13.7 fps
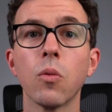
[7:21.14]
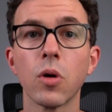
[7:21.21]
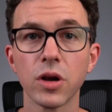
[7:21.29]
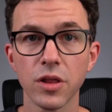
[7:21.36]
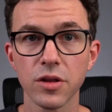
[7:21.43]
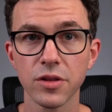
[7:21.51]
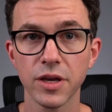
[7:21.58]

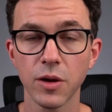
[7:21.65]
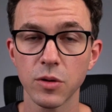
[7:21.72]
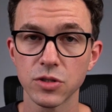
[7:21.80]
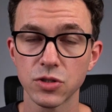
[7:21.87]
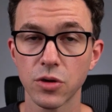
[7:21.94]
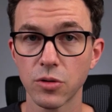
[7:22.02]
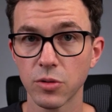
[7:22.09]
One other thing I wanna
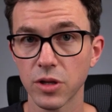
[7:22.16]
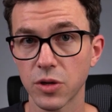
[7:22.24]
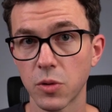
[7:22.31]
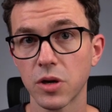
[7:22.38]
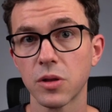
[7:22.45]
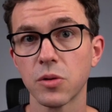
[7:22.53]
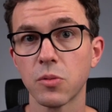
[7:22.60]
show you really
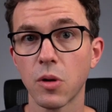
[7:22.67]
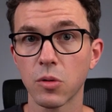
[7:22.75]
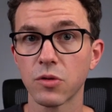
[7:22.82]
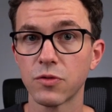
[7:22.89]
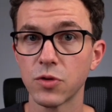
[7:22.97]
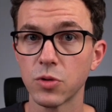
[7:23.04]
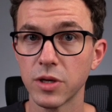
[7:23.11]
quickly while
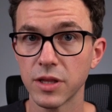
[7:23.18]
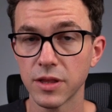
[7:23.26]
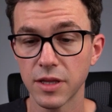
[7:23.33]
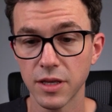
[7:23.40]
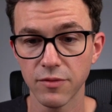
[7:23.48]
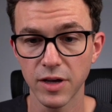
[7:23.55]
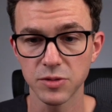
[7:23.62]
reviewing
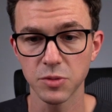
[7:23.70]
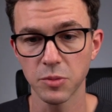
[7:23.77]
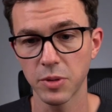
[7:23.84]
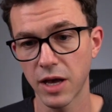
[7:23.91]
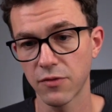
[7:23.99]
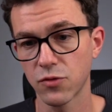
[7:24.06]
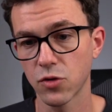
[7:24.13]
the investment
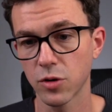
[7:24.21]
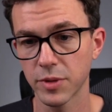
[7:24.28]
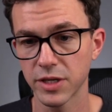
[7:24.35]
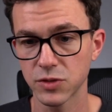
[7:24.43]
platform